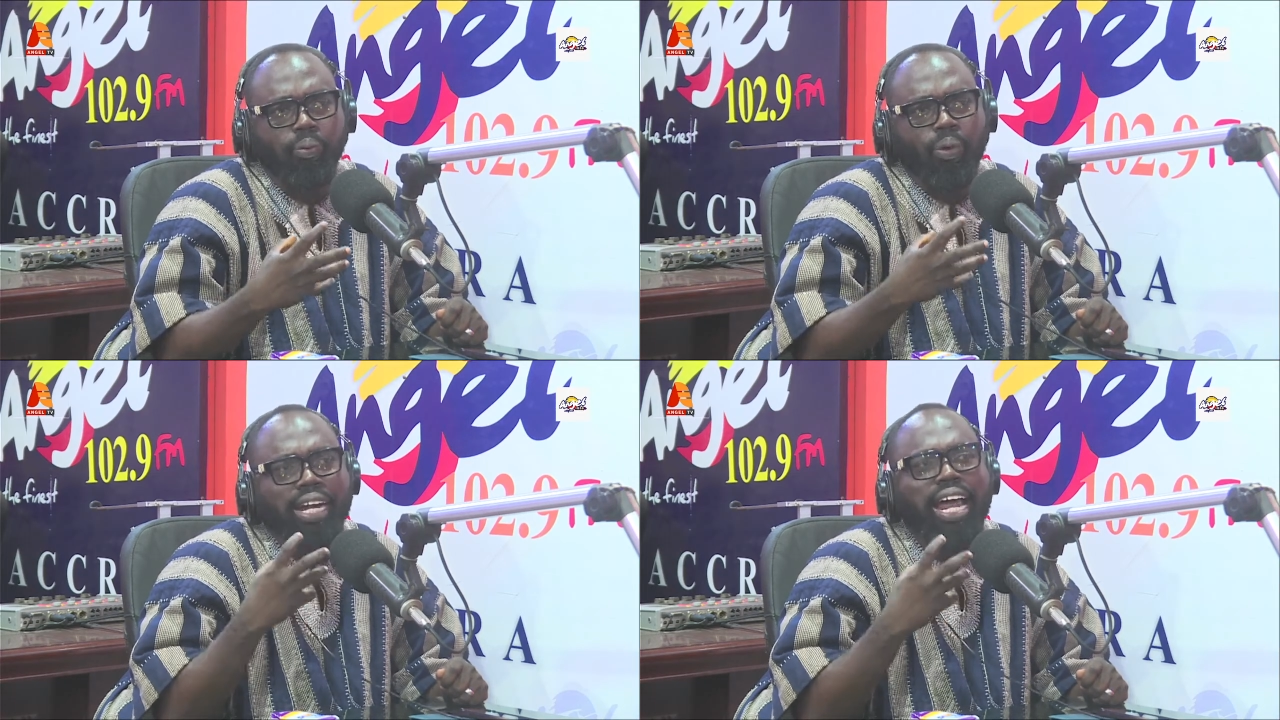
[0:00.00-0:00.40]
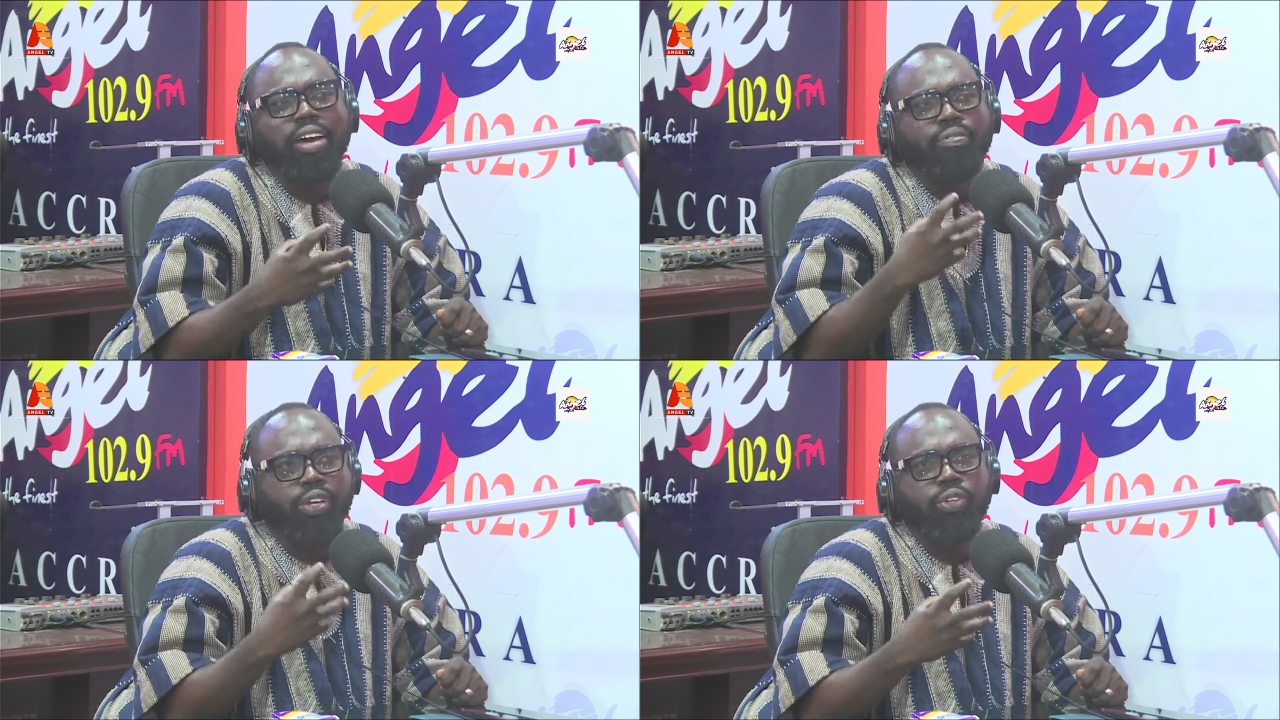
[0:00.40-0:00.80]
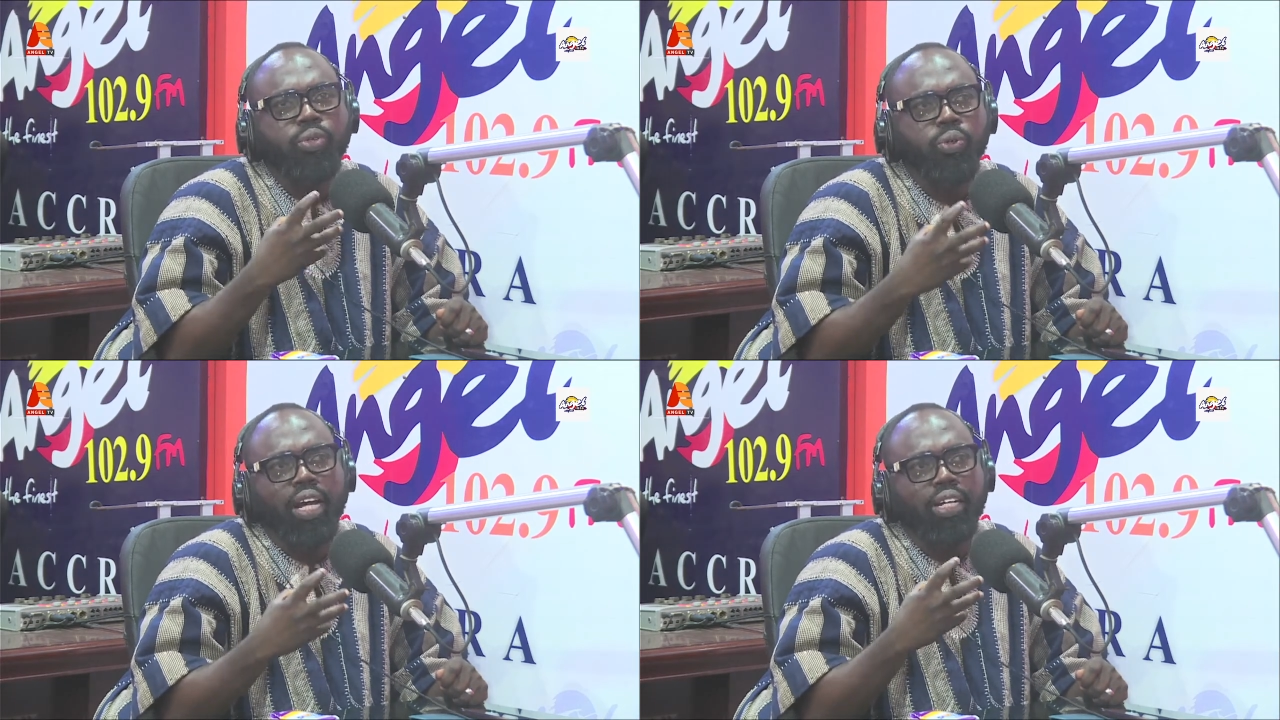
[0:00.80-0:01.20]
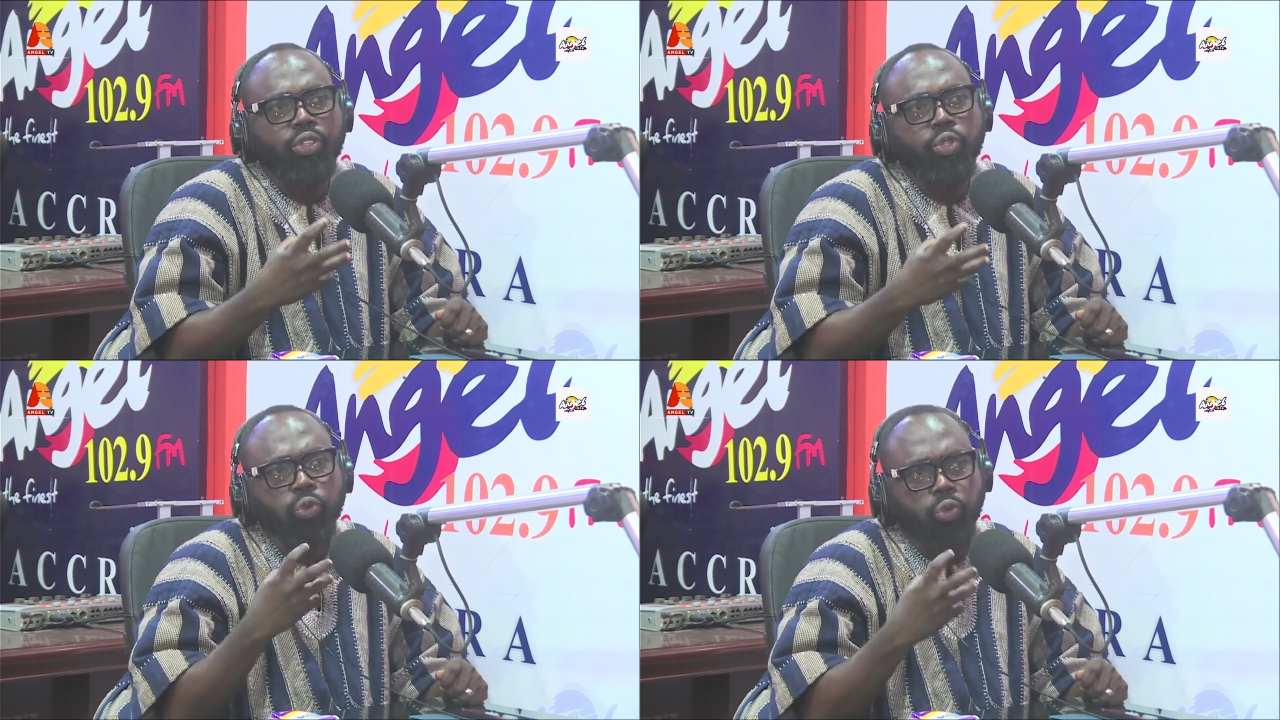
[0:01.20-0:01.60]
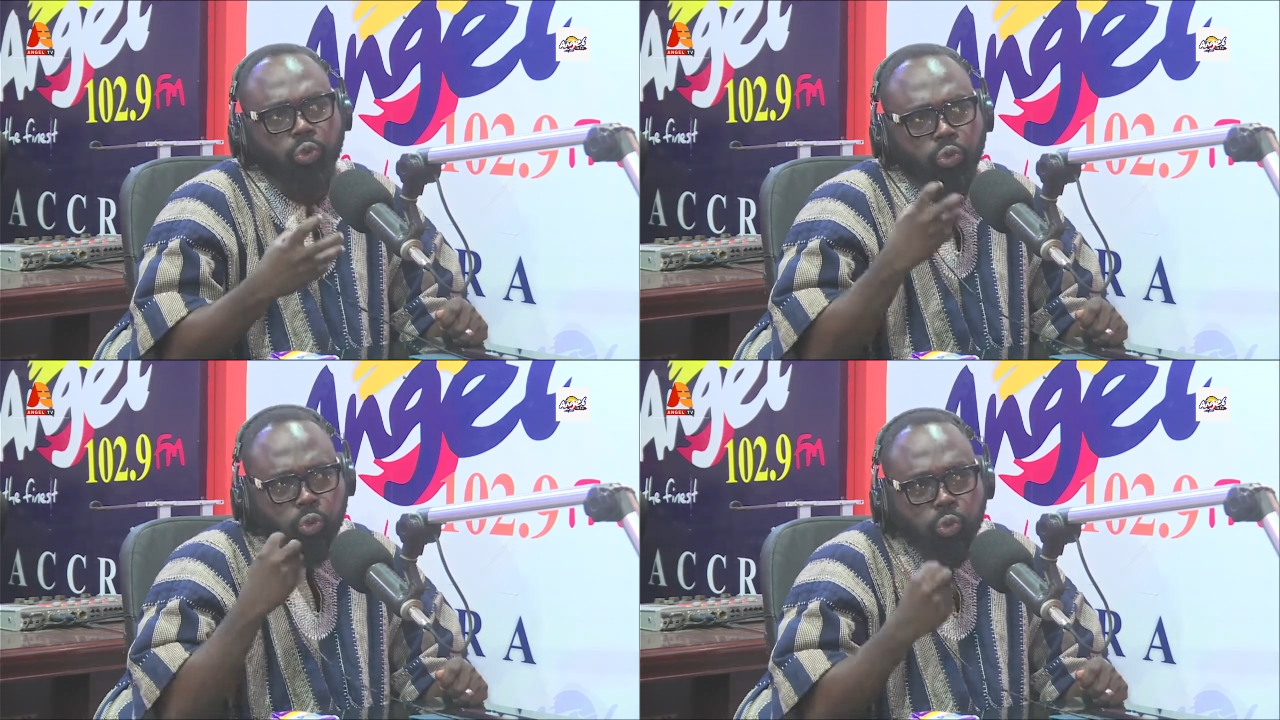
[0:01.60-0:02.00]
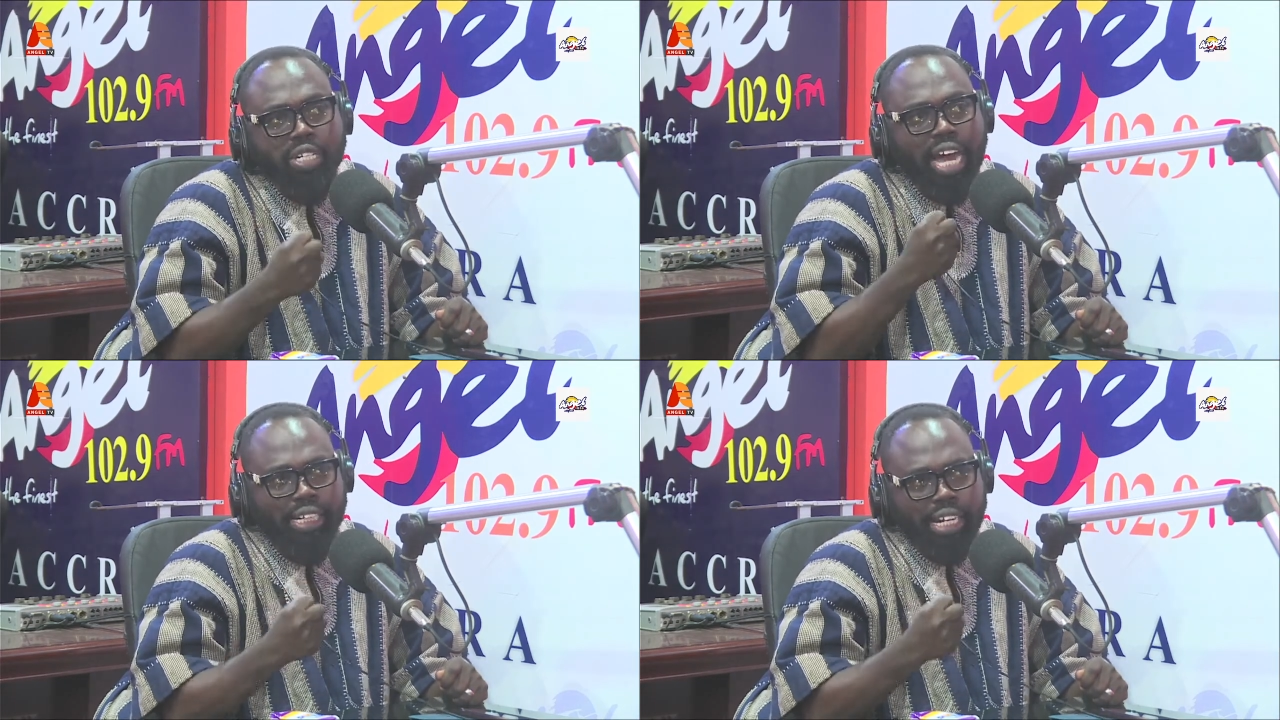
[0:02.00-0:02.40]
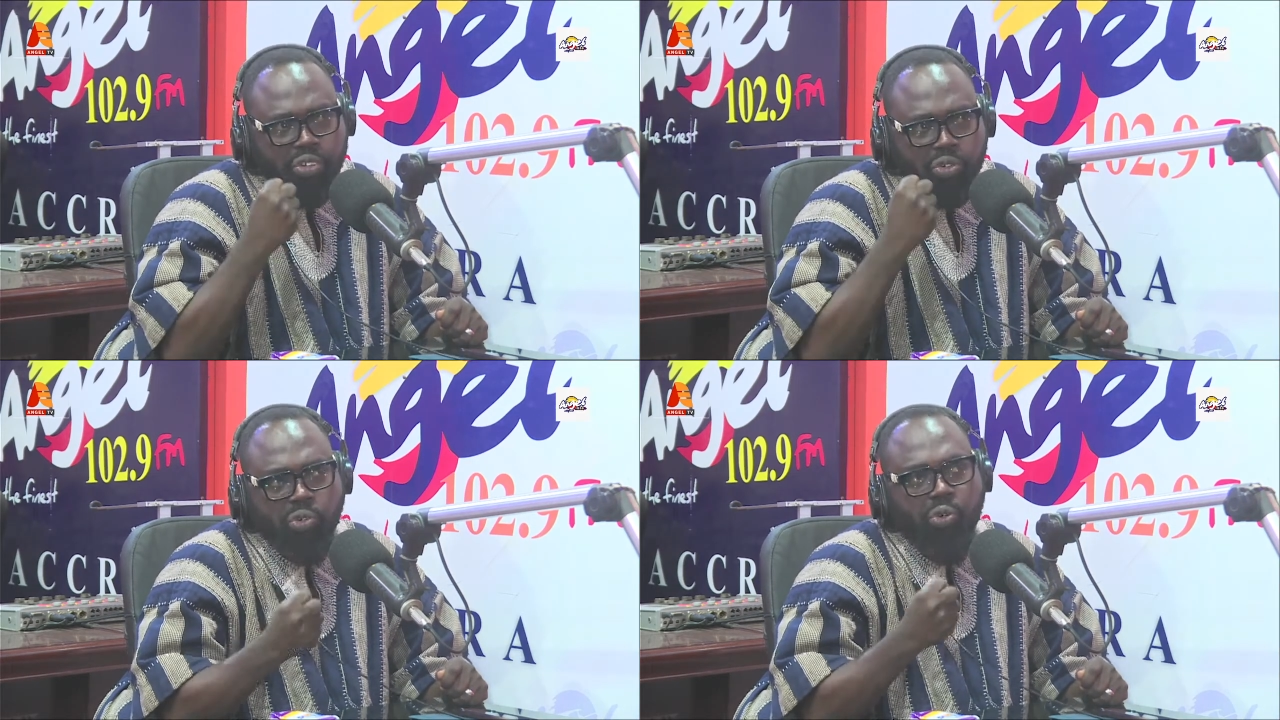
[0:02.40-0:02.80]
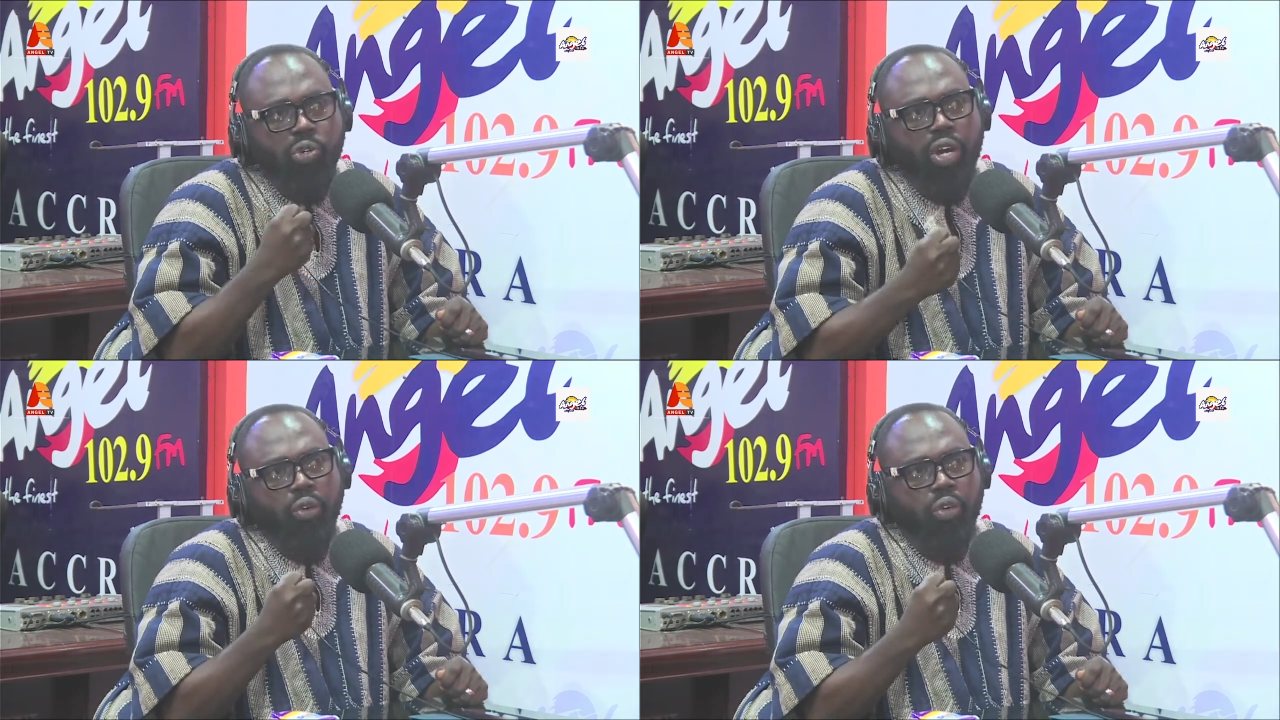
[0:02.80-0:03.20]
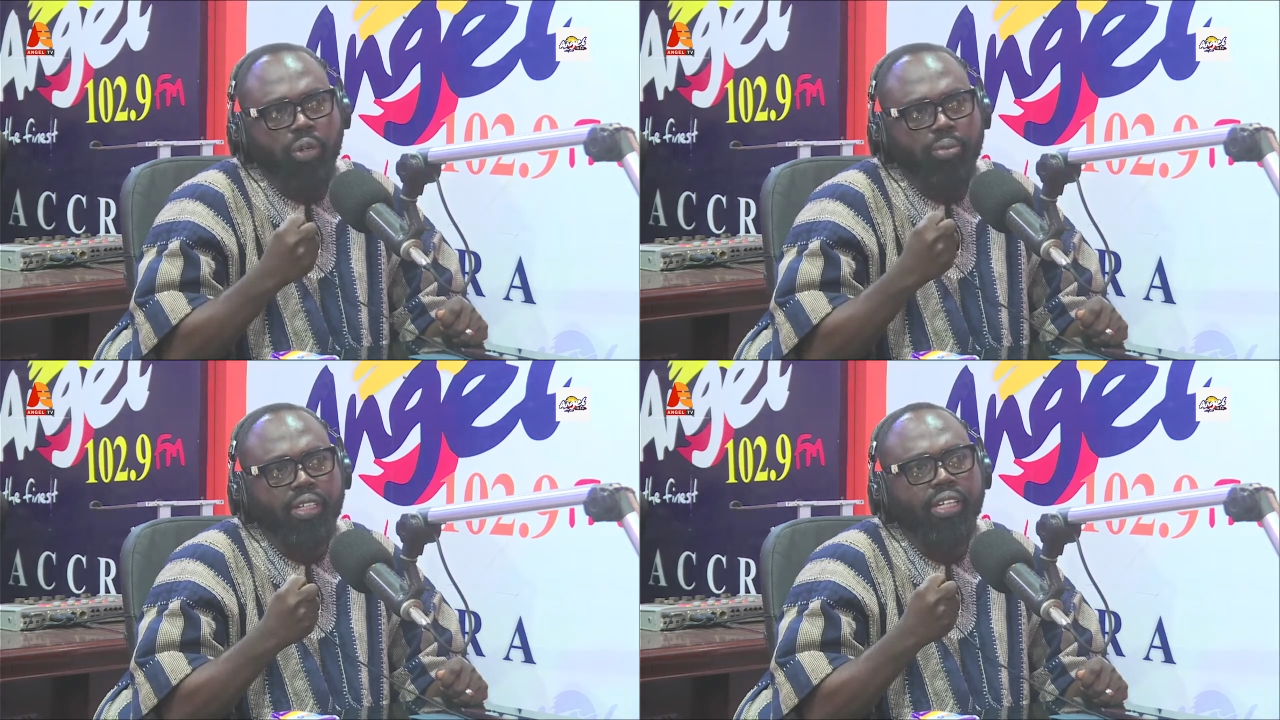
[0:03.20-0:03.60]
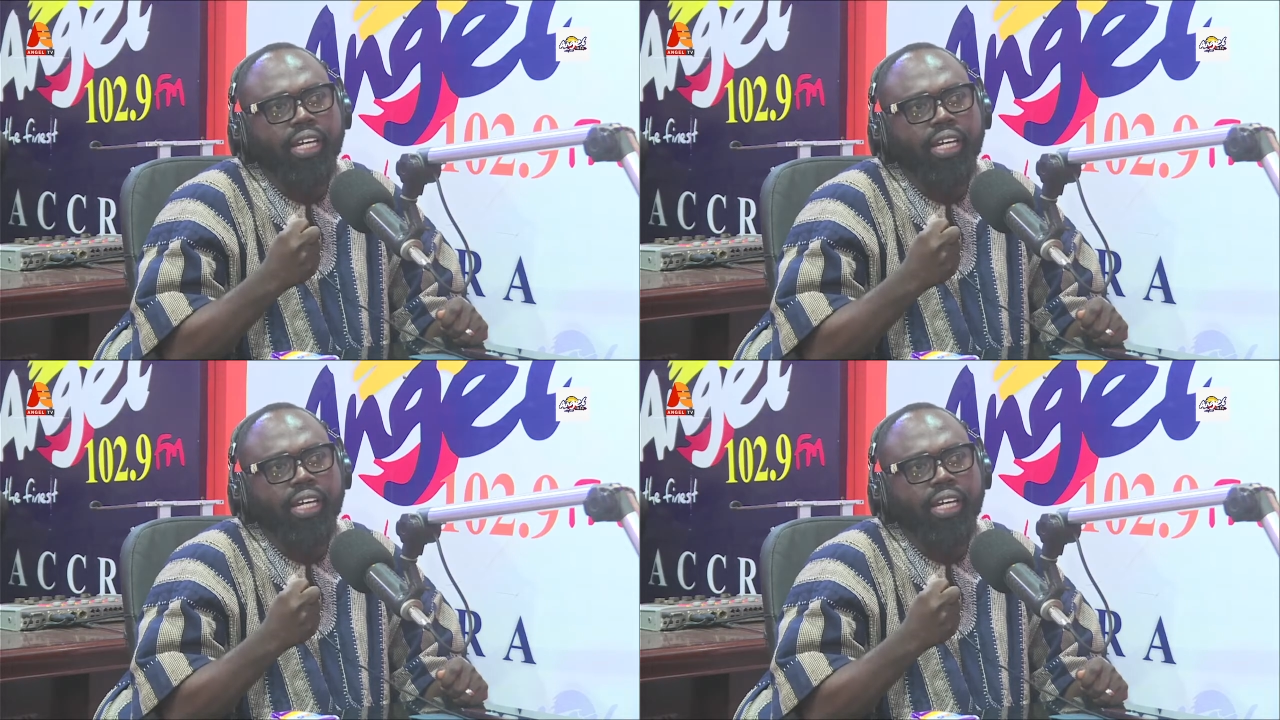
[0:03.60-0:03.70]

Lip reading: one avenue you can use to do that and grow your economy